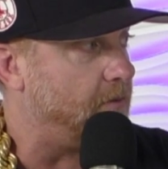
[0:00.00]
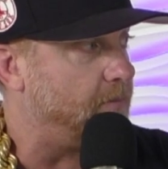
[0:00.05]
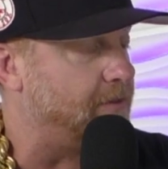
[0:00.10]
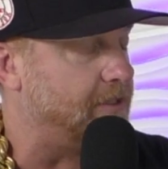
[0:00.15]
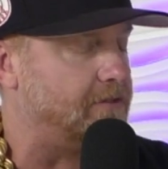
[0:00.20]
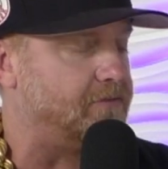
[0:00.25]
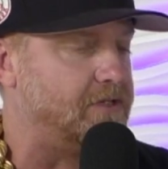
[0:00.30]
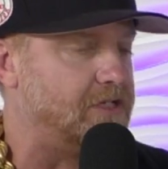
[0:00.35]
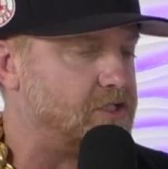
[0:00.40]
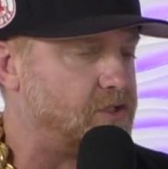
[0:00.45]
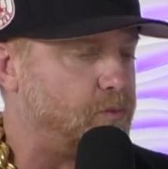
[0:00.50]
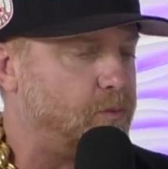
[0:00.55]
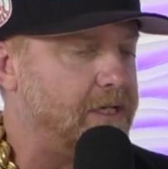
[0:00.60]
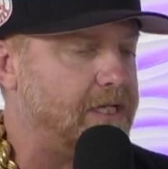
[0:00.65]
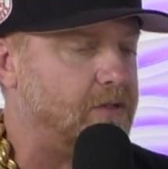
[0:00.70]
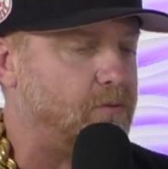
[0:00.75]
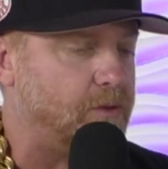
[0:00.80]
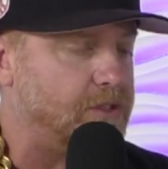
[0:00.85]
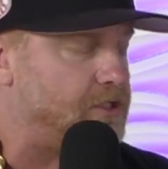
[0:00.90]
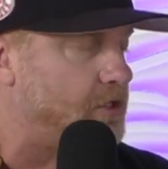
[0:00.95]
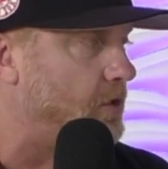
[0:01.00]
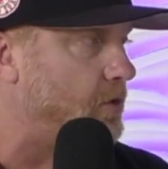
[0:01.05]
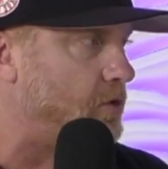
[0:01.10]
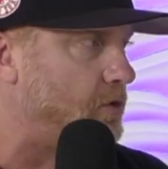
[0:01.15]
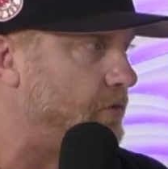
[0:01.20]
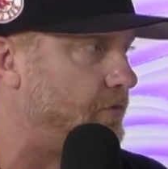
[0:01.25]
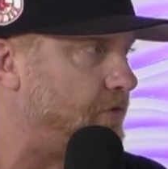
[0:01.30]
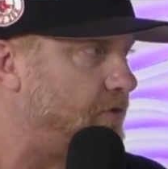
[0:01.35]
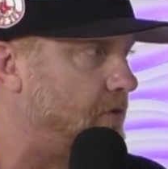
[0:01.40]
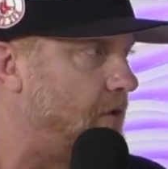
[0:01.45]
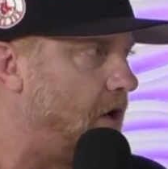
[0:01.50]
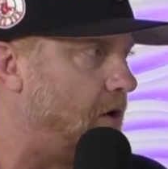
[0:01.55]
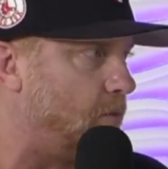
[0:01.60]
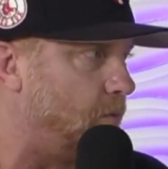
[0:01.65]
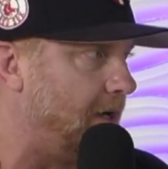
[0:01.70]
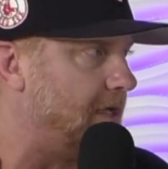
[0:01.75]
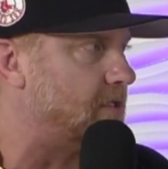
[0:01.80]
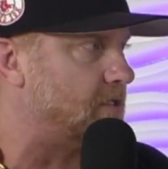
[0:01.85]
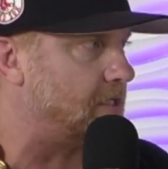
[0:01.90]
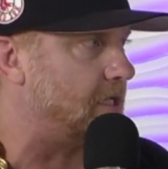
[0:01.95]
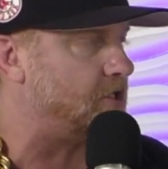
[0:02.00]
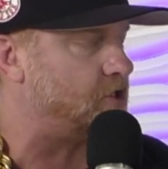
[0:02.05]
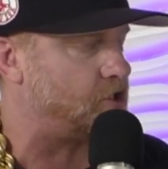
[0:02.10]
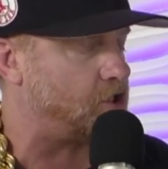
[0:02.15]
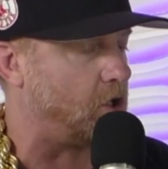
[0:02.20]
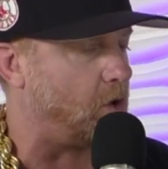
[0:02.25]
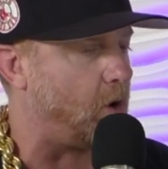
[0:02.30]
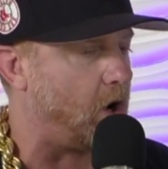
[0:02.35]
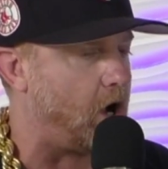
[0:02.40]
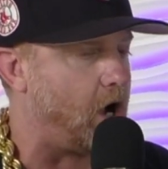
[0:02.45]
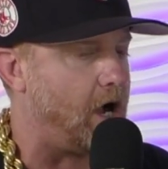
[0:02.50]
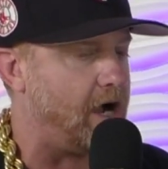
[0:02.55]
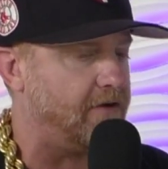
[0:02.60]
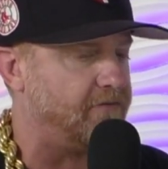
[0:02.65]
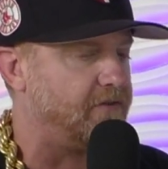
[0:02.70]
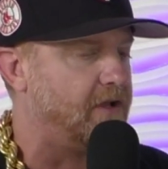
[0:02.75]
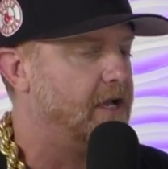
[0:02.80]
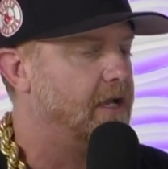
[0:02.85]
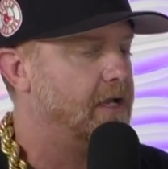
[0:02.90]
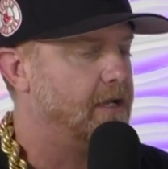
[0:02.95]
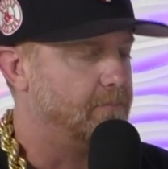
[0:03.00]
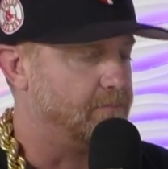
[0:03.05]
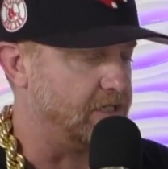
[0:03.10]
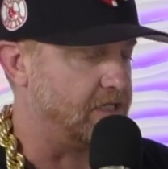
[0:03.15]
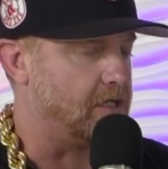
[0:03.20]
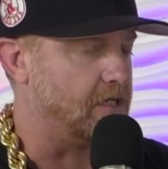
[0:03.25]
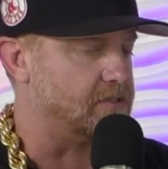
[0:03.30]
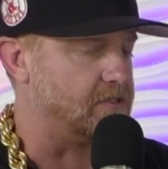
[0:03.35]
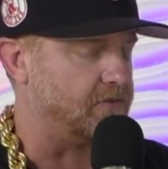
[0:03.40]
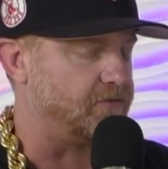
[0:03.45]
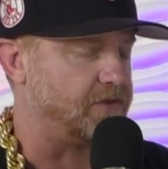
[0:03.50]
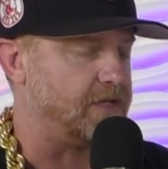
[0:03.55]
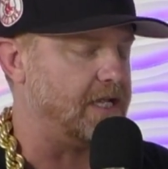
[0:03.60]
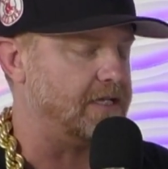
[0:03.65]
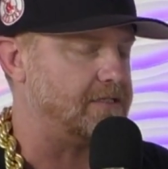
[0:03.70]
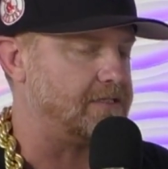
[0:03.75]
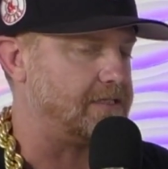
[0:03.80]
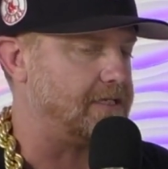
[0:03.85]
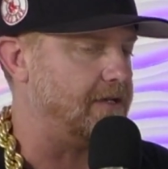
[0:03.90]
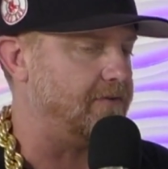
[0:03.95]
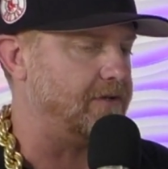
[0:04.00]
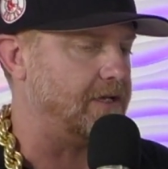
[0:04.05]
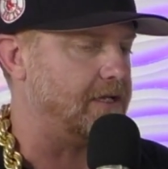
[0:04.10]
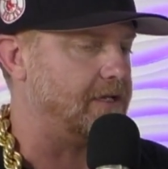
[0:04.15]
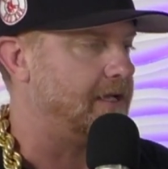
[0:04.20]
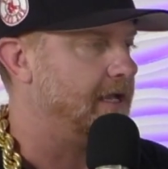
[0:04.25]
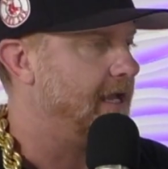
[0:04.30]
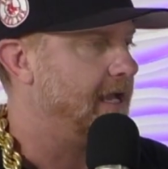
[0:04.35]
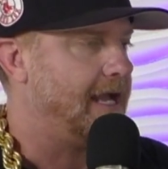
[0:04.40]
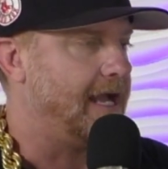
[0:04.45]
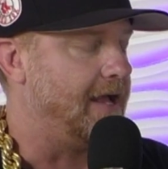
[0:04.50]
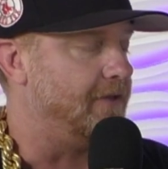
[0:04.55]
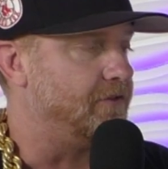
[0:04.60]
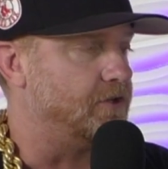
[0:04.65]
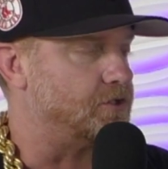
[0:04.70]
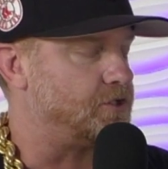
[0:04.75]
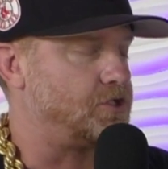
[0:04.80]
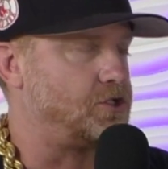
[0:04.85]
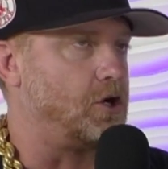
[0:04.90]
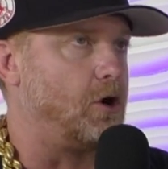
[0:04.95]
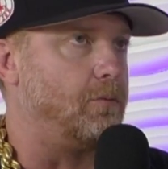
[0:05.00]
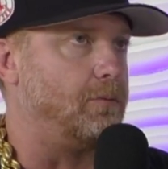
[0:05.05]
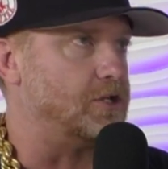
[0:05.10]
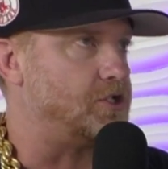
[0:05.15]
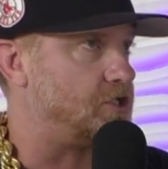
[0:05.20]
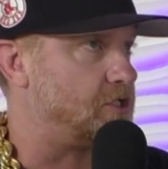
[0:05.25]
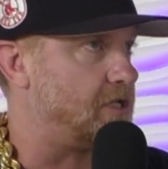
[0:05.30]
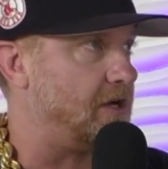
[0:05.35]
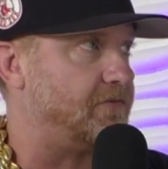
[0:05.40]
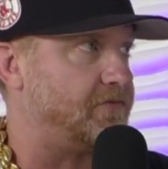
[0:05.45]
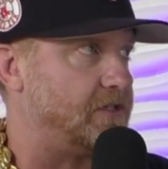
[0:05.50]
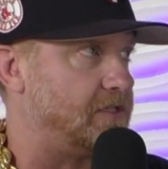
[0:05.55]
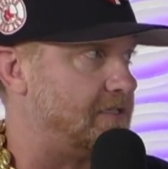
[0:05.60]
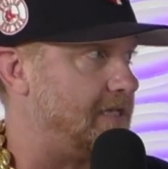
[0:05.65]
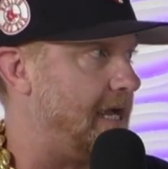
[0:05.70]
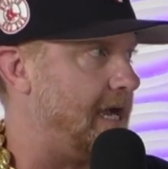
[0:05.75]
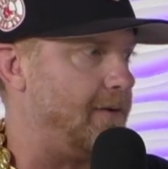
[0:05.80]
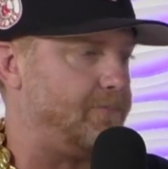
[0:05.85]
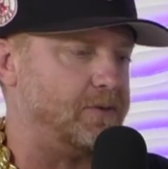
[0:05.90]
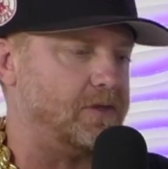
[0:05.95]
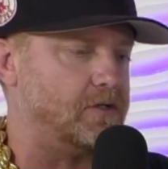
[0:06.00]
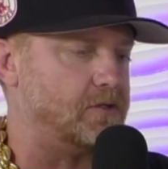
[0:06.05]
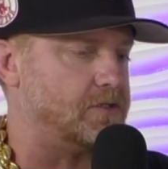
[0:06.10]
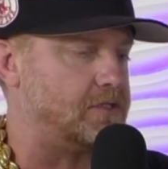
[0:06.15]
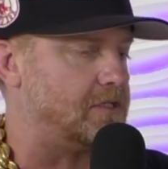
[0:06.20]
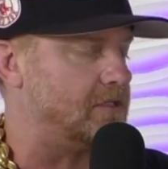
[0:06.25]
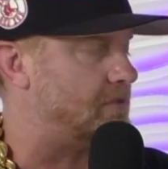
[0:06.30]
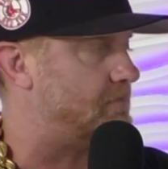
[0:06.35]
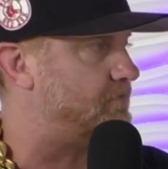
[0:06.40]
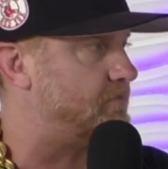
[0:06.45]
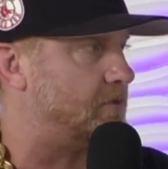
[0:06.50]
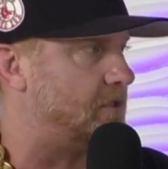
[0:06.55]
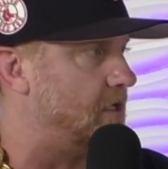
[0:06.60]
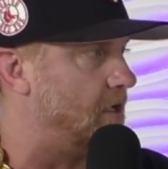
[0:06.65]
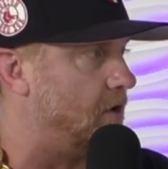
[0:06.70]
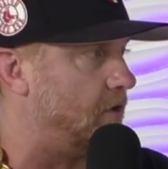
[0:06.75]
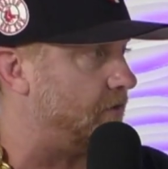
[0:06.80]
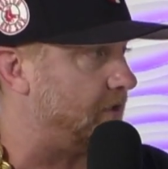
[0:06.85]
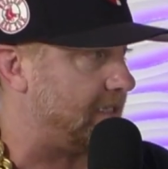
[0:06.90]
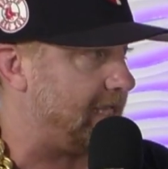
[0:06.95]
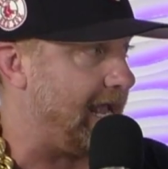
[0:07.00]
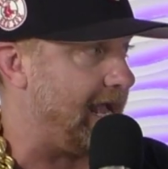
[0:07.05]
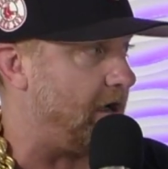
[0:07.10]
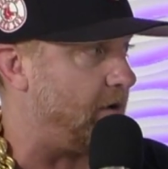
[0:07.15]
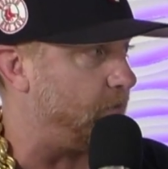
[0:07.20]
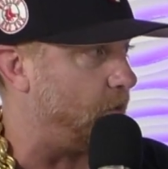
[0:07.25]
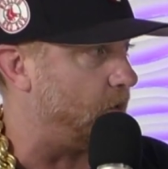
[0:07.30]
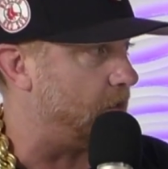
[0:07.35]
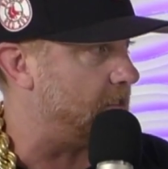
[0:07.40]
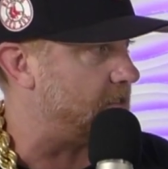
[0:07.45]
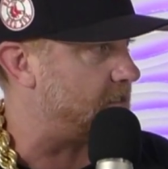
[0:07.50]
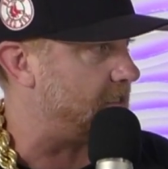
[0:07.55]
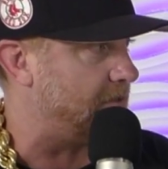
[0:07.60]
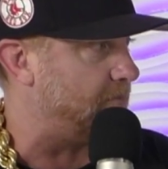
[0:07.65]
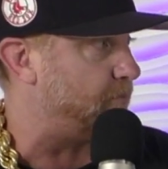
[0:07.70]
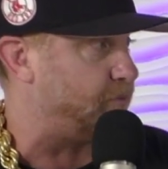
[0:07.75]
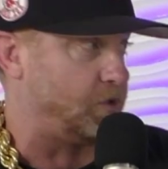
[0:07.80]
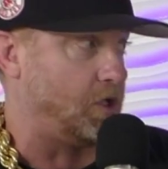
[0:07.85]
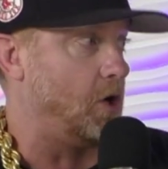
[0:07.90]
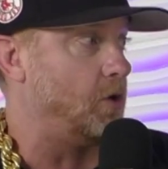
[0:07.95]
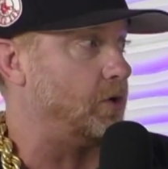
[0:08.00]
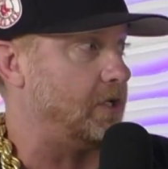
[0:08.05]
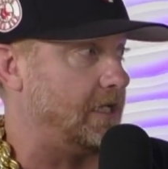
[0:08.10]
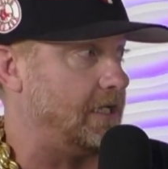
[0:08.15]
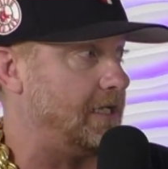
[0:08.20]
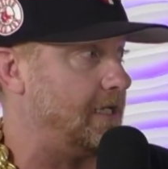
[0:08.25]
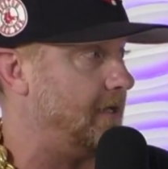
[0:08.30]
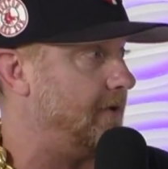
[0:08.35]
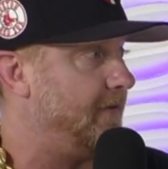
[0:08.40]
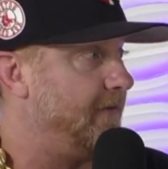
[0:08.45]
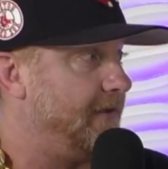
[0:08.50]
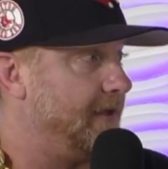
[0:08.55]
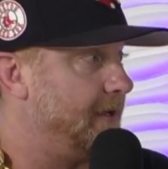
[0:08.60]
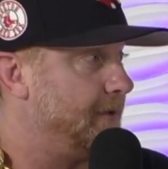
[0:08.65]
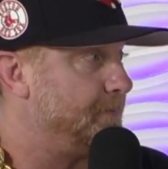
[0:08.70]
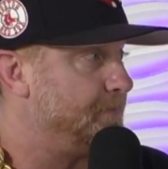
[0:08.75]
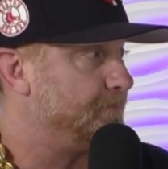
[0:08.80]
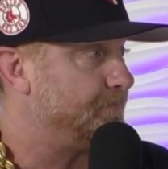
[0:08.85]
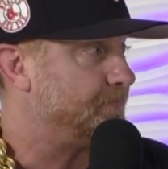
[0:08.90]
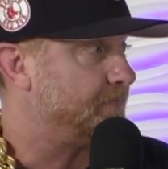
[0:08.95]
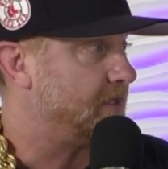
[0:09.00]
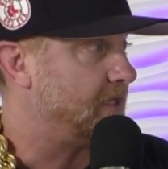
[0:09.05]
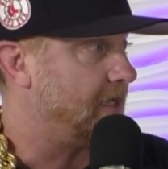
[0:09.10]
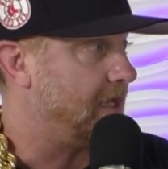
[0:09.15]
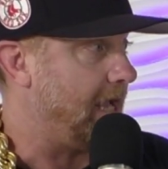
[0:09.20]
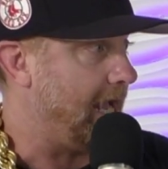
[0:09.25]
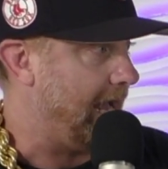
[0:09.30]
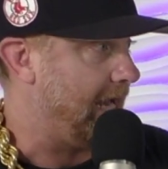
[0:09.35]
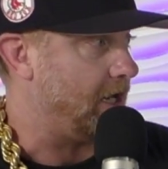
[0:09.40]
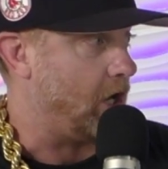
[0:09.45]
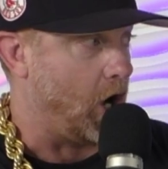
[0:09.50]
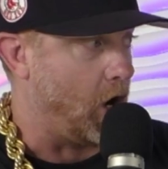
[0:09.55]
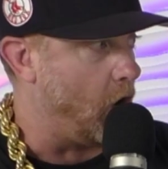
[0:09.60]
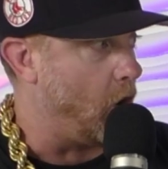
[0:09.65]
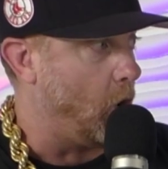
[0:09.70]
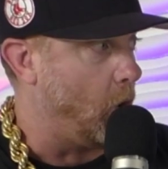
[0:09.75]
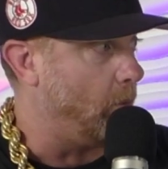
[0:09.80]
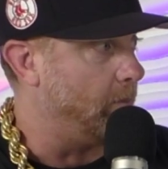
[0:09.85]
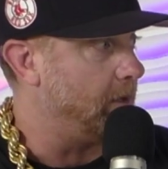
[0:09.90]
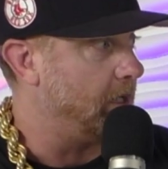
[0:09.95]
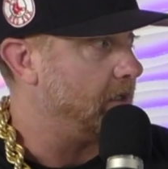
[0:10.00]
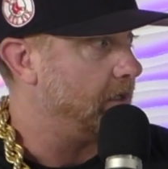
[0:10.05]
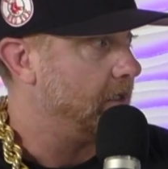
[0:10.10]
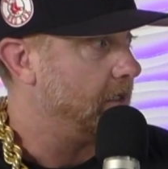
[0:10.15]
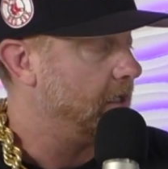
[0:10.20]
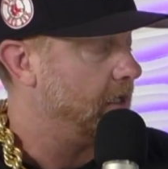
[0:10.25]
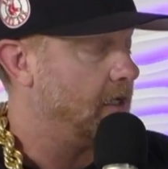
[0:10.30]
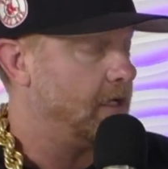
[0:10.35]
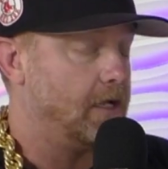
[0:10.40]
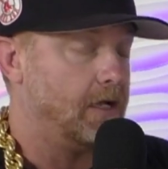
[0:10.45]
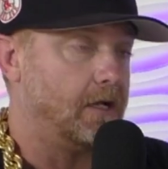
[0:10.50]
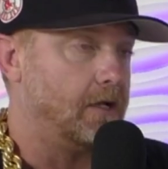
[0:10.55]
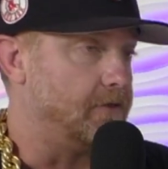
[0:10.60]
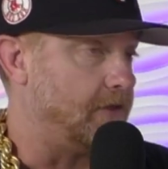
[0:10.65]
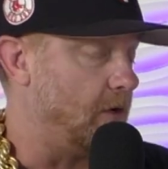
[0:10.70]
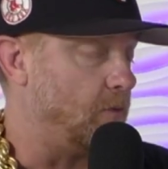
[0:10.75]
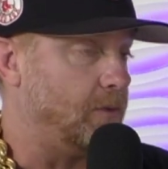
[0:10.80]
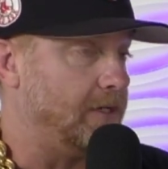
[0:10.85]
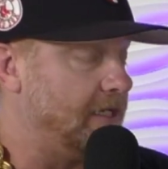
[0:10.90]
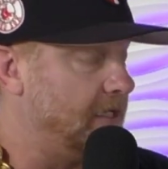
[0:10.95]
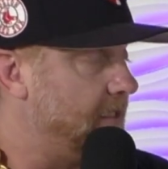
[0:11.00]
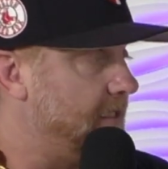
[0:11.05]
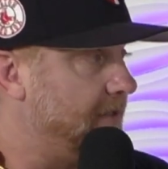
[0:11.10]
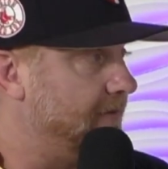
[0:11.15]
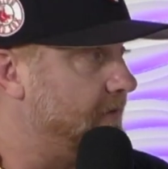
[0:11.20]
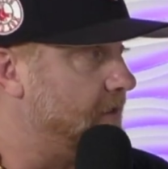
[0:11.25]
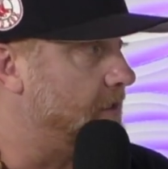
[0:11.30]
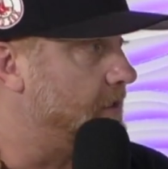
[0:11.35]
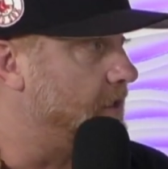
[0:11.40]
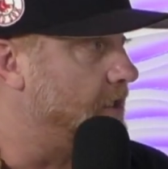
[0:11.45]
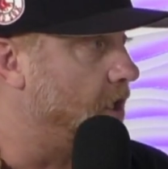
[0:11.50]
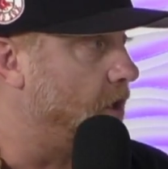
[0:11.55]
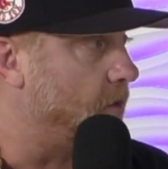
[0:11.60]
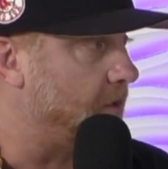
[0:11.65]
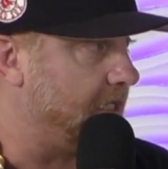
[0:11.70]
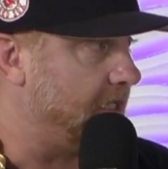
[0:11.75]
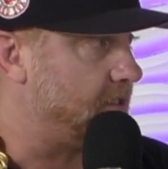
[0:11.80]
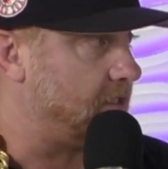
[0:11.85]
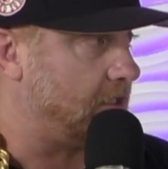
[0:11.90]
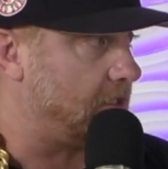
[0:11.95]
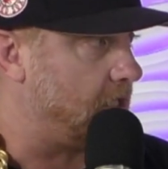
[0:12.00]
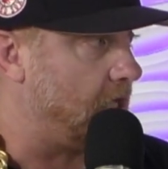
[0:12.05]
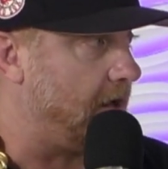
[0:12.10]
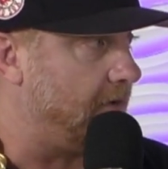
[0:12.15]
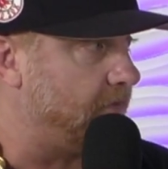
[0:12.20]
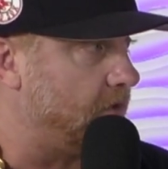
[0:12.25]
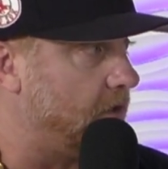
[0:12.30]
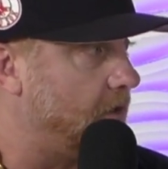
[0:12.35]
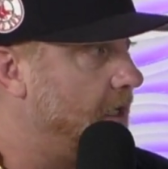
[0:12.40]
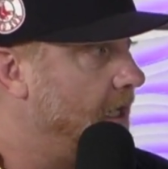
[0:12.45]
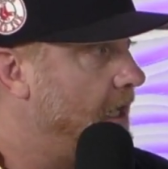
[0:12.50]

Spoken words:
But this week we took our Wednesday show off because of Thanksgiving, and there's so much stuff that's happened. There's the Cowboys imploding at home that we didn't even get to cover.